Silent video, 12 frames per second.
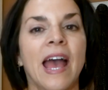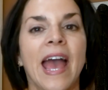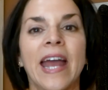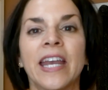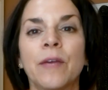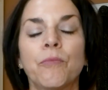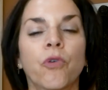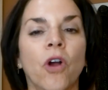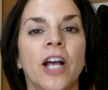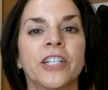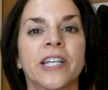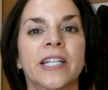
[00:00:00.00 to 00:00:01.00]
any
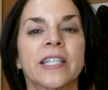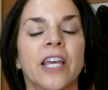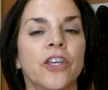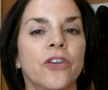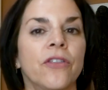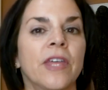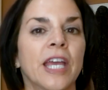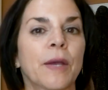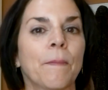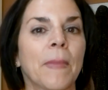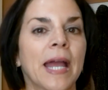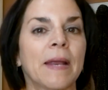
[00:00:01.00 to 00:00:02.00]
projects that you think
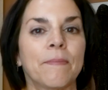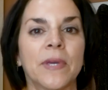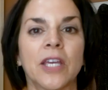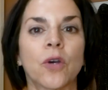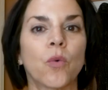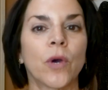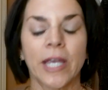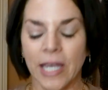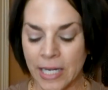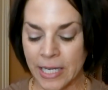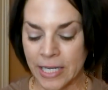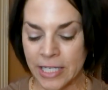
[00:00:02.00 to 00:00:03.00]
might be quick and
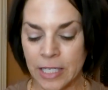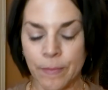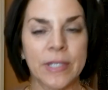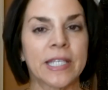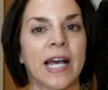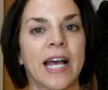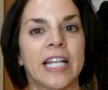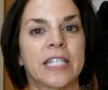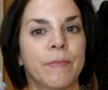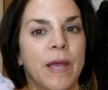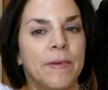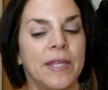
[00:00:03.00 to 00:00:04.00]
easy besides
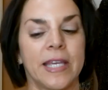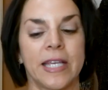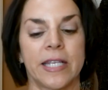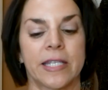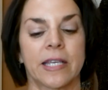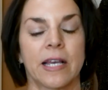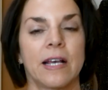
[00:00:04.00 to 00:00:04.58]
maybe these